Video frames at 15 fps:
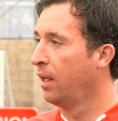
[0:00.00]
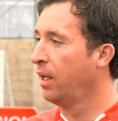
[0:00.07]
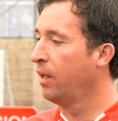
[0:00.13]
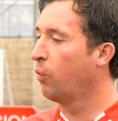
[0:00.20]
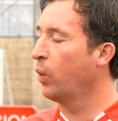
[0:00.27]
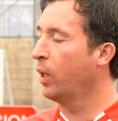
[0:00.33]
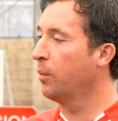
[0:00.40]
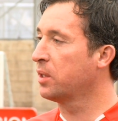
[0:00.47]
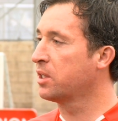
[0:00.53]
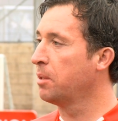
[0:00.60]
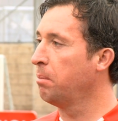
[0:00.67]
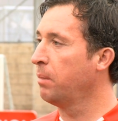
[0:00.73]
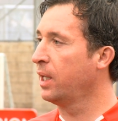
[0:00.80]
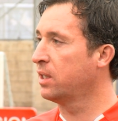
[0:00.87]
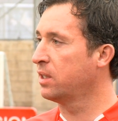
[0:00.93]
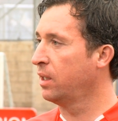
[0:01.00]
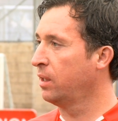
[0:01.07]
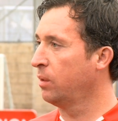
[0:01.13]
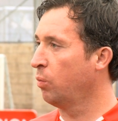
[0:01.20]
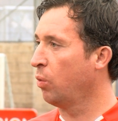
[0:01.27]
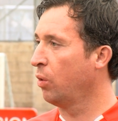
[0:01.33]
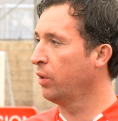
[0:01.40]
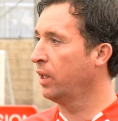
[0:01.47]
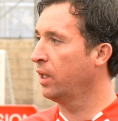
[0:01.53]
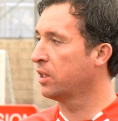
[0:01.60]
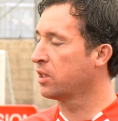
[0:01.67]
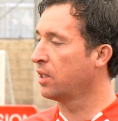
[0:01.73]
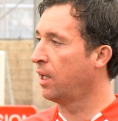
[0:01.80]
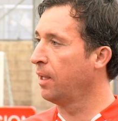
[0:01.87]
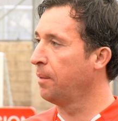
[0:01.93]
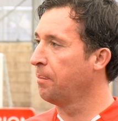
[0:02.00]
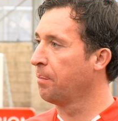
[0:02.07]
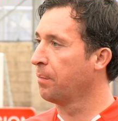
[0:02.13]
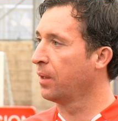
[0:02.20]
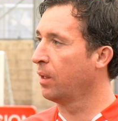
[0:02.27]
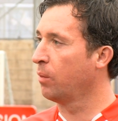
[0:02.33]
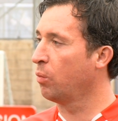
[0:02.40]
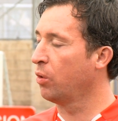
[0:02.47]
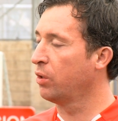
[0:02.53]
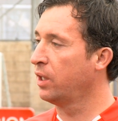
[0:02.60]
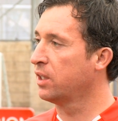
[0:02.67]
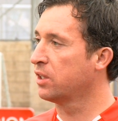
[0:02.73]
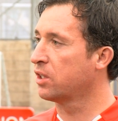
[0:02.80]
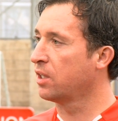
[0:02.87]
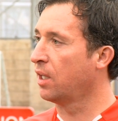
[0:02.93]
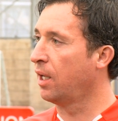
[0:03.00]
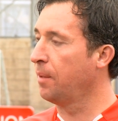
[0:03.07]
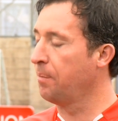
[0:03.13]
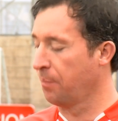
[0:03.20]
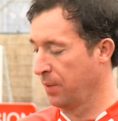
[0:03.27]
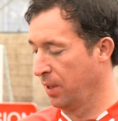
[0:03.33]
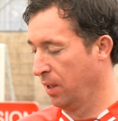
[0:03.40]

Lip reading: If we were to meet in 1 year's time, in 1 year's time,